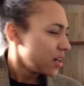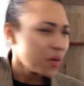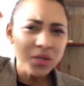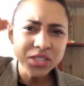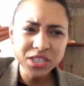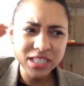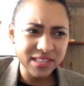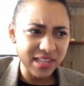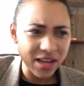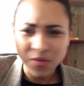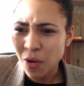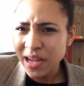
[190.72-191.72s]
What did he
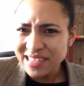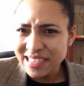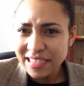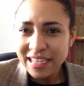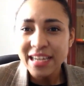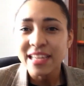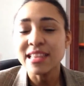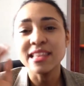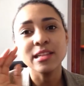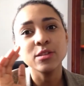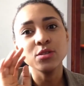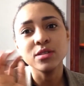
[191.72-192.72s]
say? What?
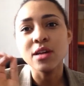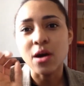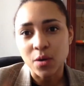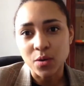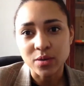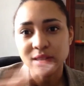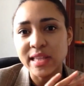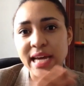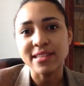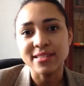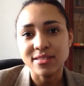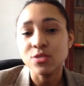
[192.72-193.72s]
Then no,
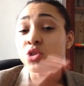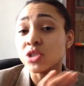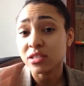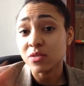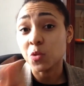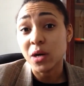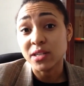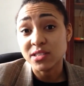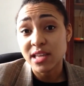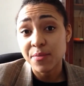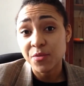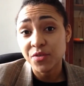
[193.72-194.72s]
you shouldn't watch
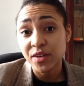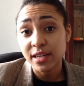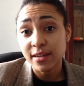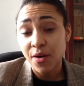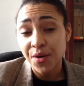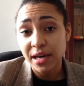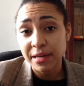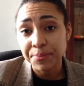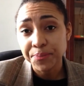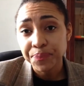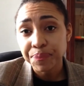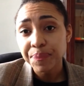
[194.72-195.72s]
that movie, okay?
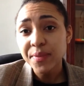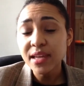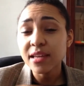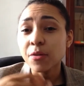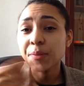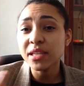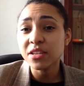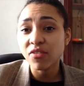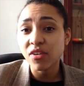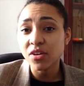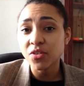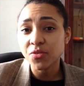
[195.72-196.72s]
It'll be
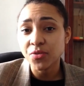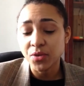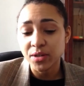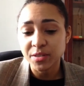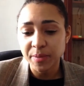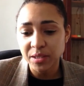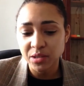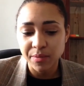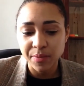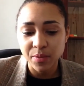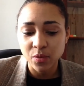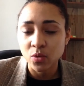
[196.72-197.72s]
difficult for especially
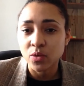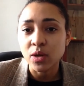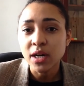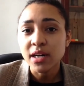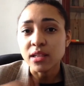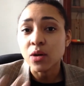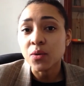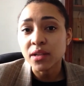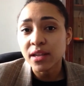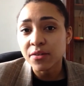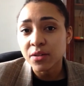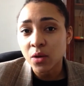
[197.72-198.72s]
lower
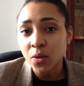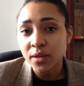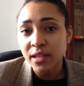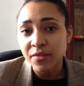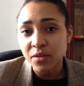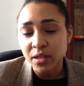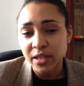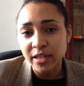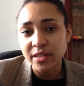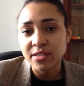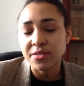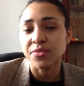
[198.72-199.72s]
level
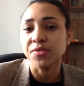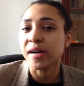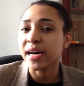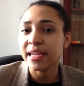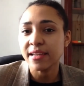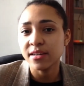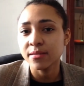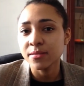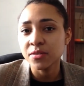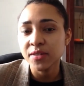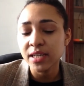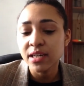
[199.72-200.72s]
learners to find a
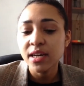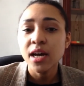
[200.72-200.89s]
movie,